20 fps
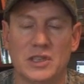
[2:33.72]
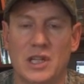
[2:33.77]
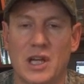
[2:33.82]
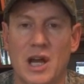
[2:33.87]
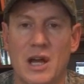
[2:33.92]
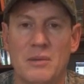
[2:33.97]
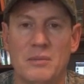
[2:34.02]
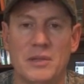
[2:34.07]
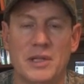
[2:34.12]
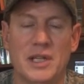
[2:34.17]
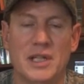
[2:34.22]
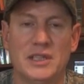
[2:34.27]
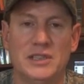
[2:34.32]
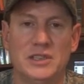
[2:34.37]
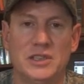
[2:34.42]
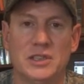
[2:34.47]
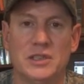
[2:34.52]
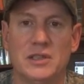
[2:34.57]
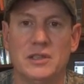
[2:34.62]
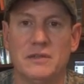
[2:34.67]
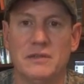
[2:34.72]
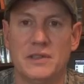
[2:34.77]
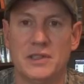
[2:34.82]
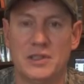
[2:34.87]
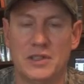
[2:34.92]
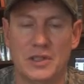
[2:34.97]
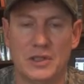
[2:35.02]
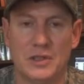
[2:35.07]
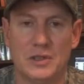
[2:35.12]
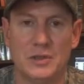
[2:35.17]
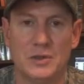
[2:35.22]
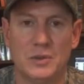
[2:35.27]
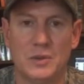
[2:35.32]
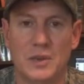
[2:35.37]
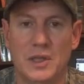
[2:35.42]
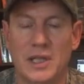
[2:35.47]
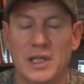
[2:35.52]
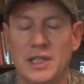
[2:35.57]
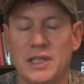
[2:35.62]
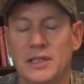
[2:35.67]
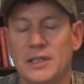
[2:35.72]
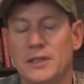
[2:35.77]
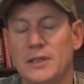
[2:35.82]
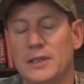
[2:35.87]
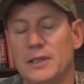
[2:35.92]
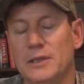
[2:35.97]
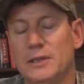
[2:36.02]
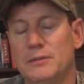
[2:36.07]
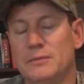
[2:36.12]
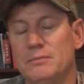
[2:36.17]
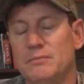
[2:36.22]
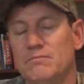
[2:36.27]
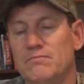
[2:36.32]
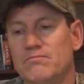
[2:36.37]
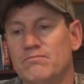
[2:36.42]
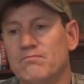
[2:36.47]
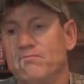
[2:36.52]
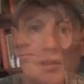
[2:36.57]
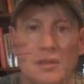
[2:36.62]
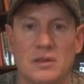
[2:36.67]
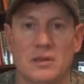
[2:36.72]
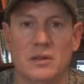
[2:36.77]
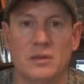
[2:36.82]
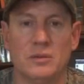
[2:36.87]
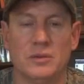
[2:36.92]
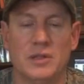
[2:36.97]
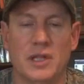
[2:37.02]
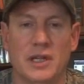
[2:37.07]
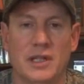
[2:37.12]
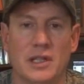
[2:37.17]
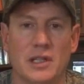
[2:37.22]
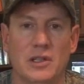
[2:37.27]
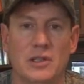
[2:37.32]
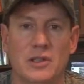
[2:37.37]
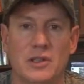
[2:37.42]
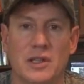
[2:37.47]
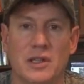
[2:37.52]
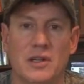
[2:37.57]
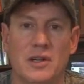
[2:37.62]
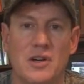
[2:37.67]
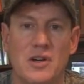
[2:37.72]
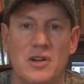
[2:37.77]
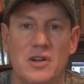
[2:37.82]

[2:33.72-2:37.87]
combination of the two. And I'm going to take a look at a